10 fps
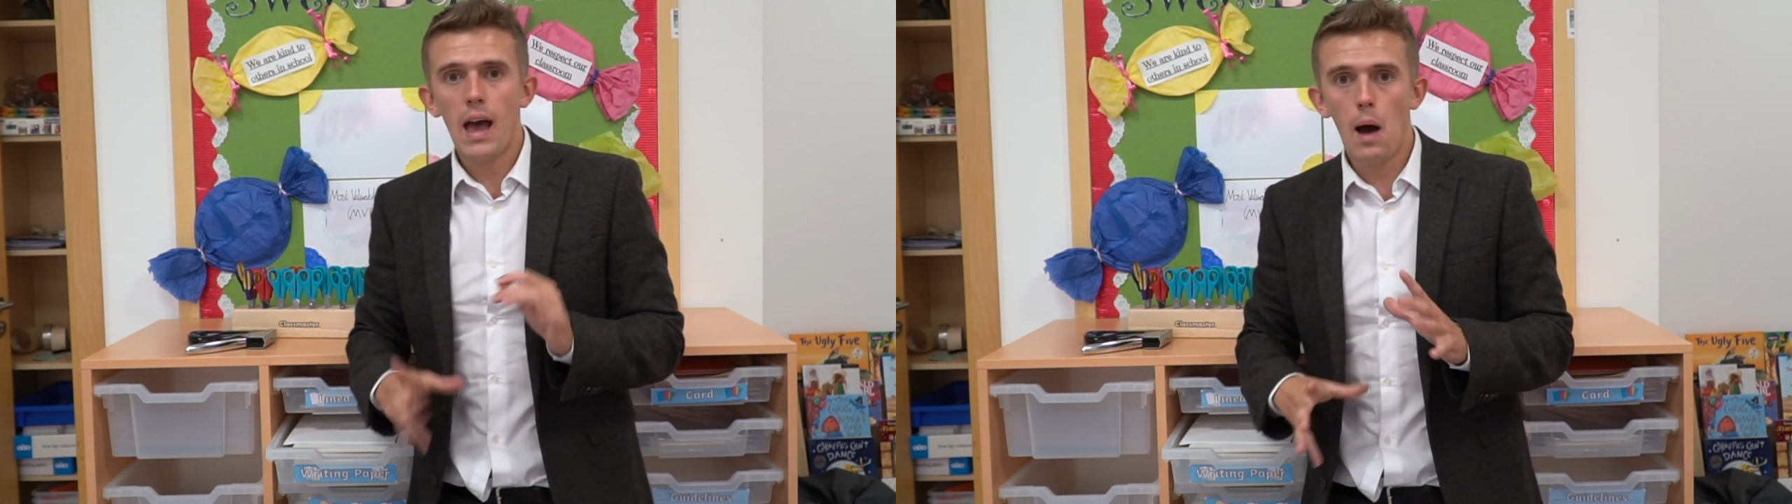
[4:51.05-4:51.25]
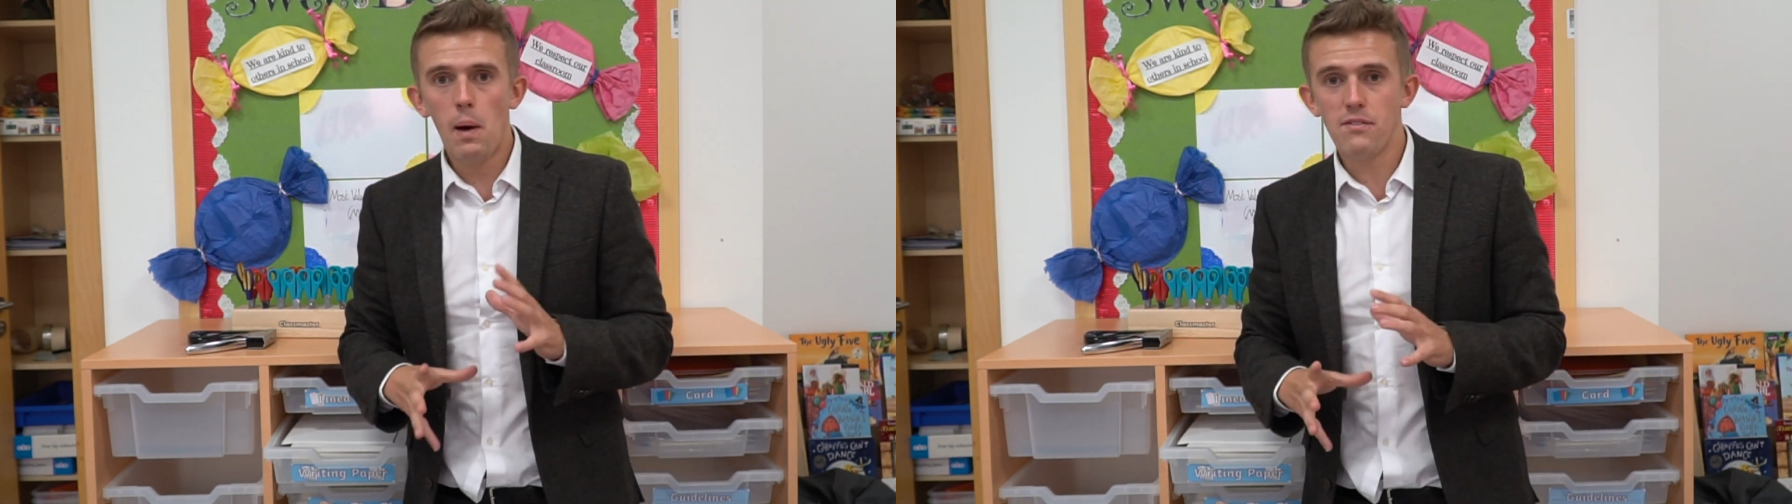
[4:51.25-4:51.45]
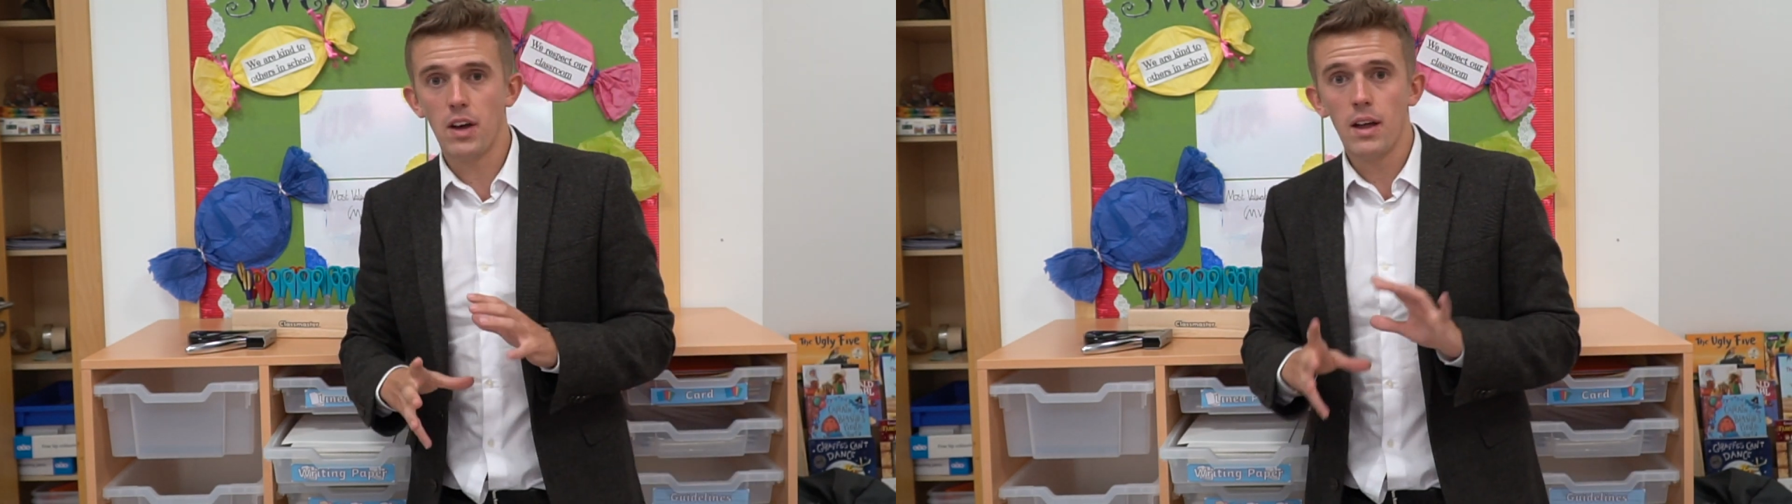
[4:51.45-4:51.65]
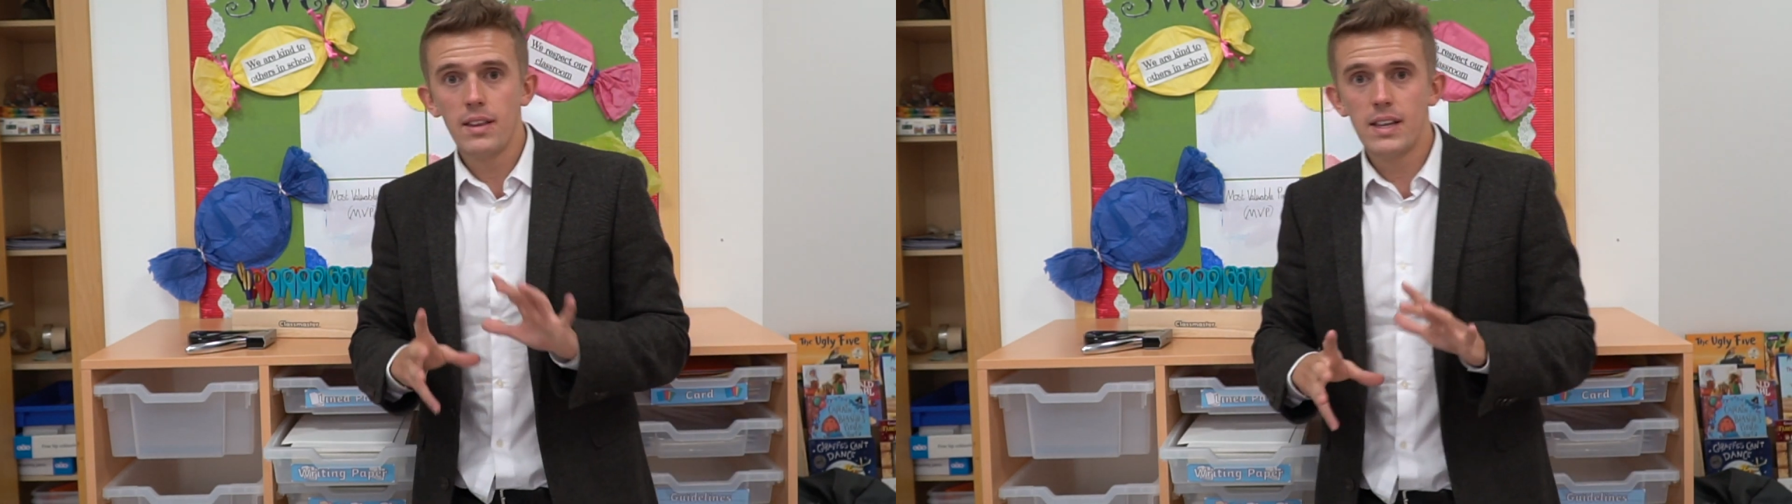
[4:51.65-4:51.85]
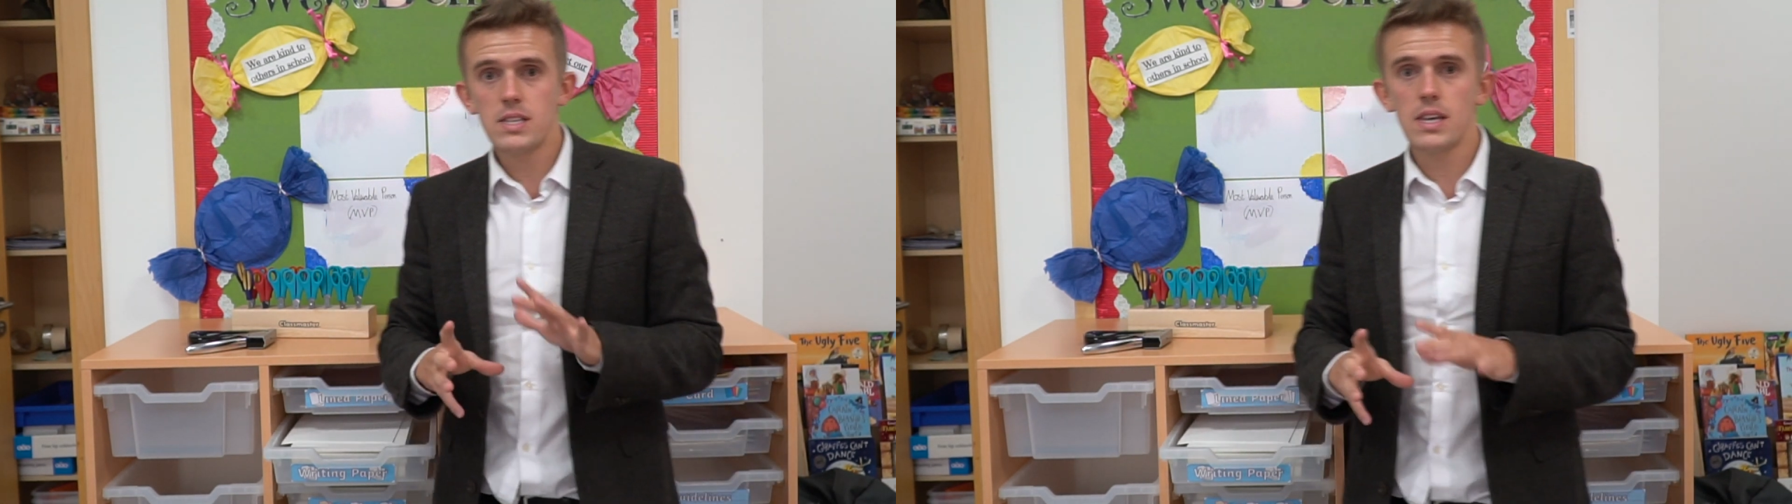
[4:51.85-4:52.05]
However,
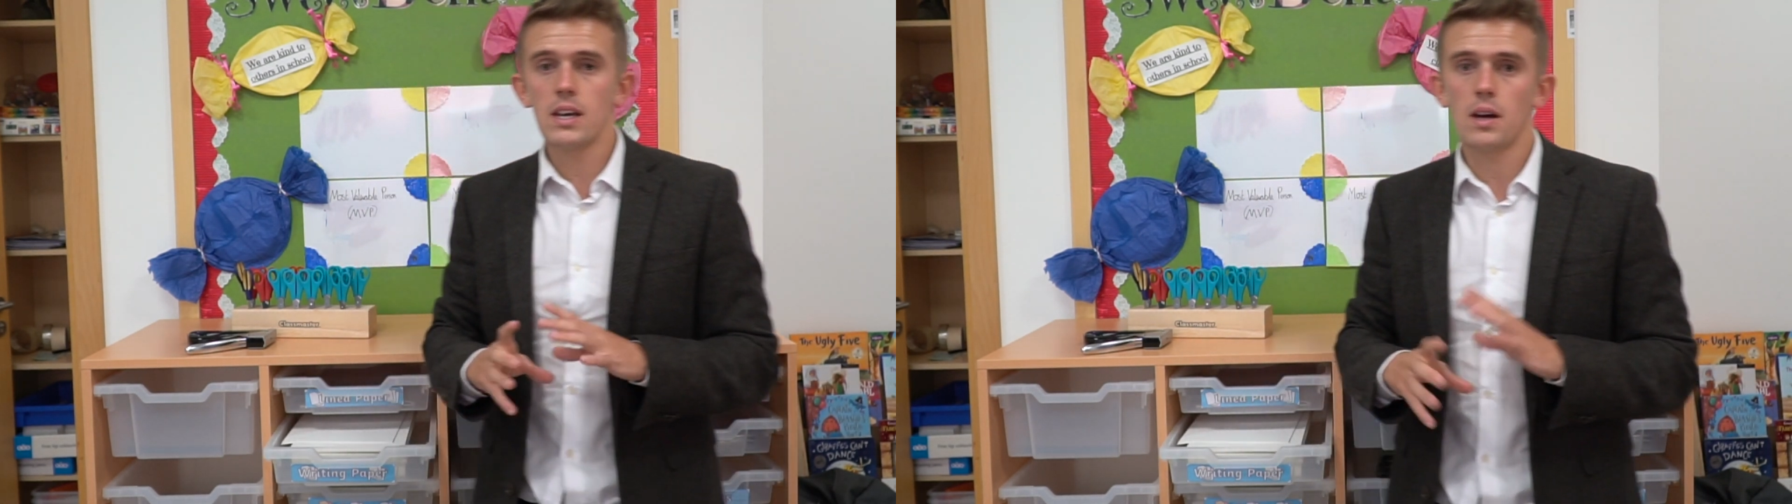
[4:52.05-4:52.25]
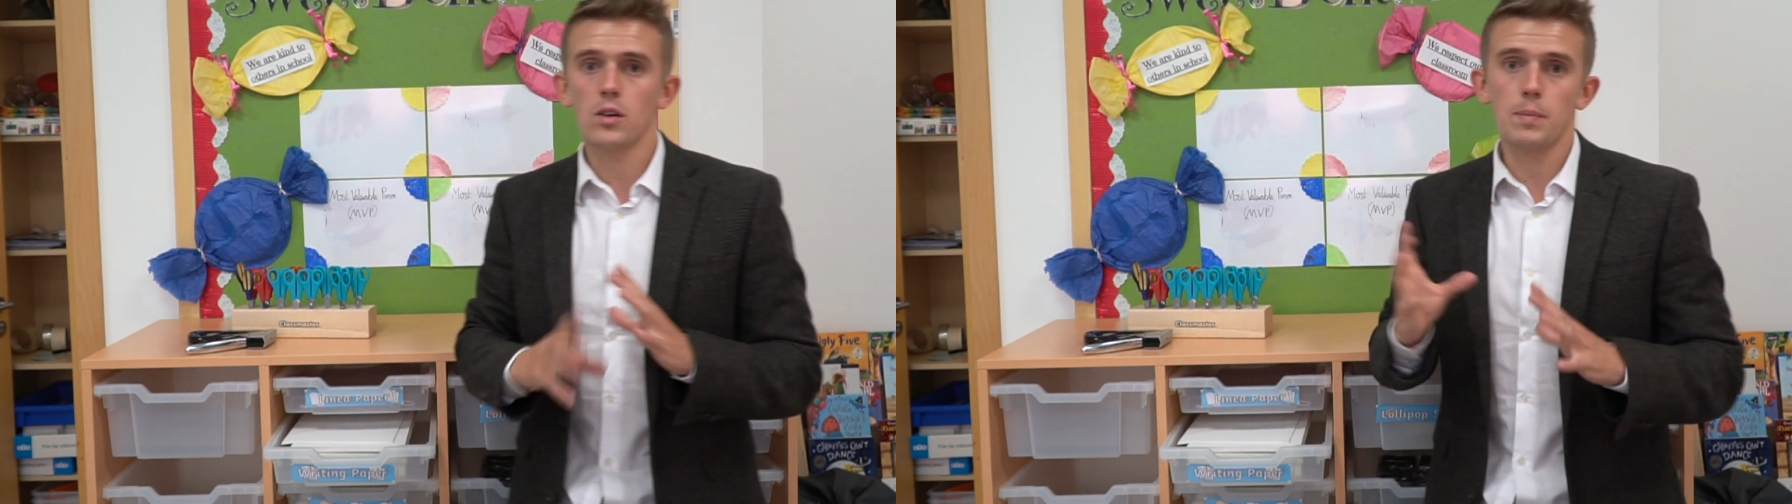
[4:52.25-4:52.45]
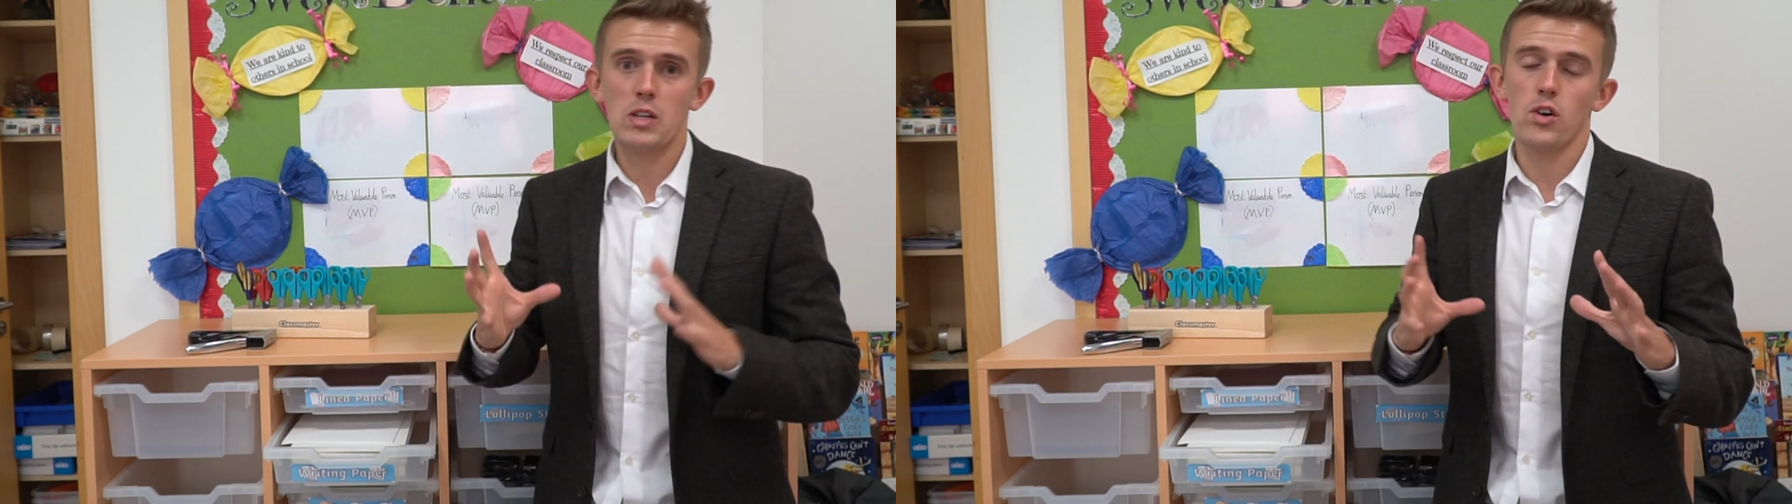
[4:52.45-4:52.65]
this year I'm gonna be